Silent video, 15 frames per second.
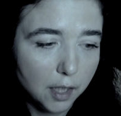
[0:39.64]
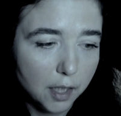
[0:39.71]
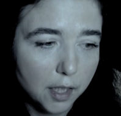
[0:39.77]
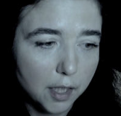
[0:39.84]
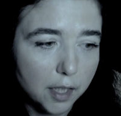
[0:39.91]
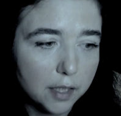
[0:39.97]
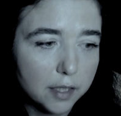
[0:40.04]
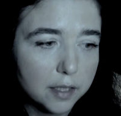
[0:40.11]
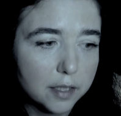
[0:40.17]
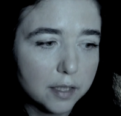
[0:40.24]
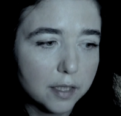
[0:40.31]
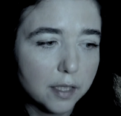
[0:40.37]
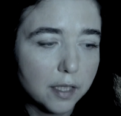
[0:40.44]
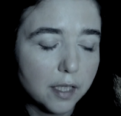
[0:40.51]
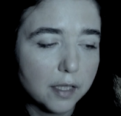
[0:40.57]
is
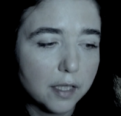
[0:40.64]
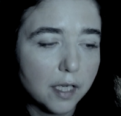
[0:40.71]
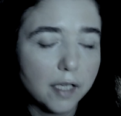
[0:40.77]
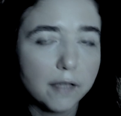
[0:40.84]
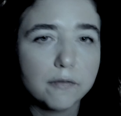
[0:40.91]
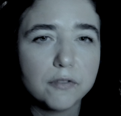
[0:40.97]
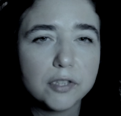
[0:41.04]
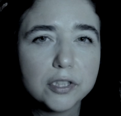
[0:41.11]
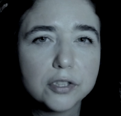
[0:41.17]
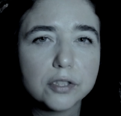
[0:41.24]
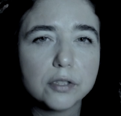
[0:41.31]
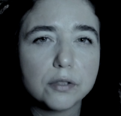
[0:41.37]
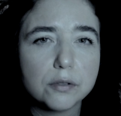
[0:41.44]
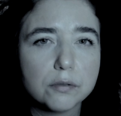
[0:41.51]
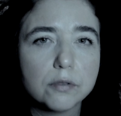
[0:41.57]
that I
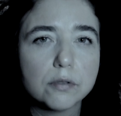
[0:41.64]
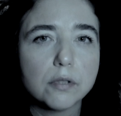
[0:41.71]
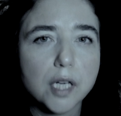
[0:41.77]
wish you to